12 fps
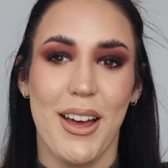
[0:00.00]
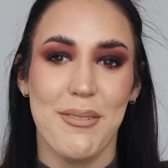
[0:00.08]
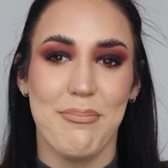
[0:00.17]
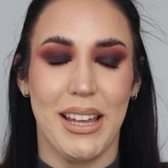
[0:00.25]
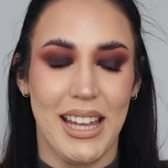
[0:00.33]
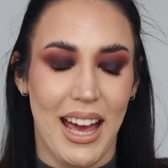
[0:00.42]

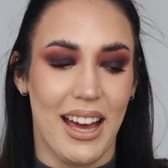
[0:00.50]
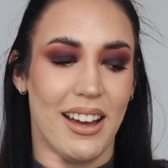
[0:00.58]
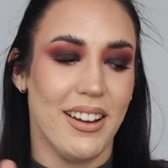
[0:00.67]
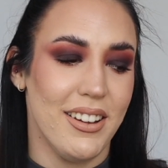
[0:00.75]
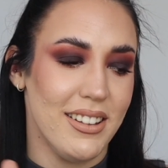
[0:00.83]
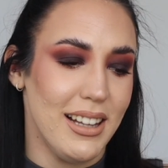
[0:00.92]
But yeah,
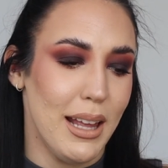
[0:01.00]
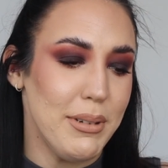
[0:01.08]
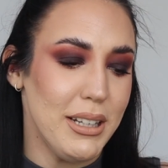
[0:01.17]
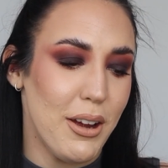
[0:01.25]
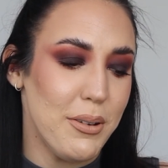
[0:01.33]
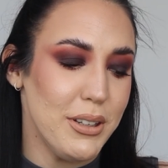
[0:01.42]
let me
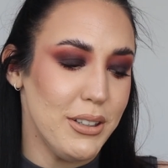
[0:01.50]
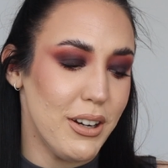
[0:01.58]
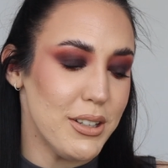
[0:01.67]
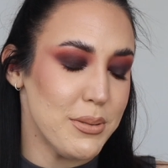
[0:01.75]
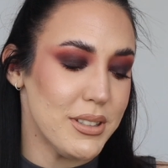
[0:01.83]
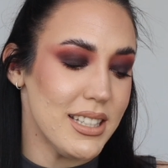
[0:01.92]
know what you
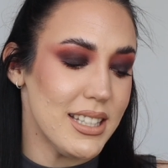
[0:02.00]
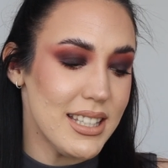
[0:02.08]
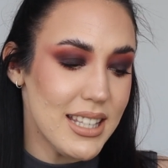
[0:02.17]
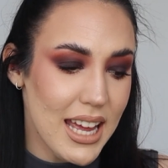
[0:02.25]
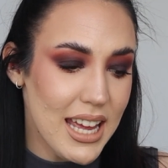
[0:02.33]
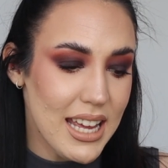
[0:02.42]
guys want to
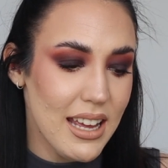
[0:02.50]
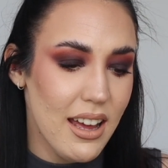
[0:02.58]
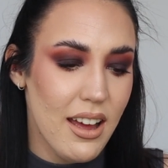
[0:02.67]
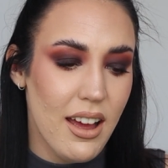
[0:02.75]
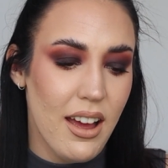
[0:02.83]
see.